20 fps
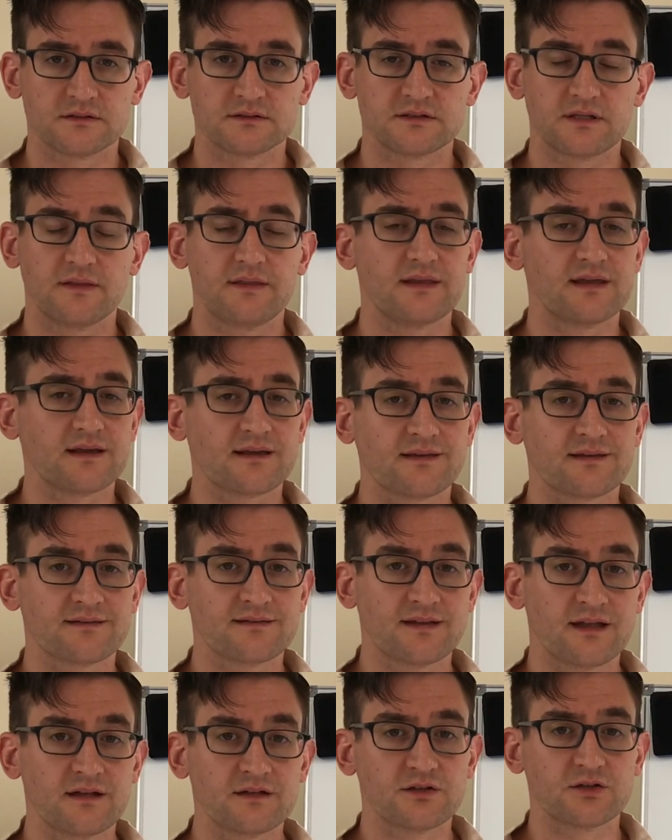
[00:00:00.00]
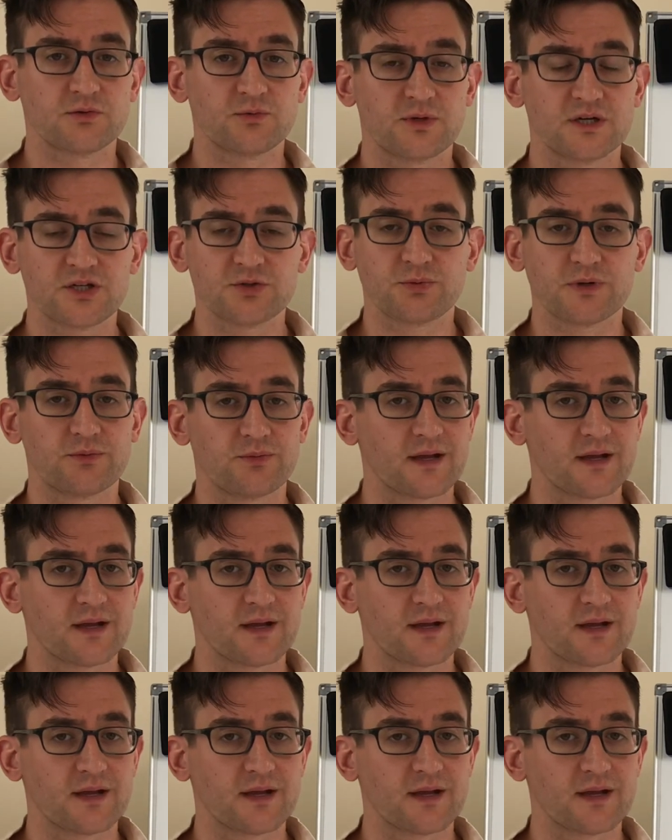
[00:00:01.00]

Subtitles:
to the extent to which we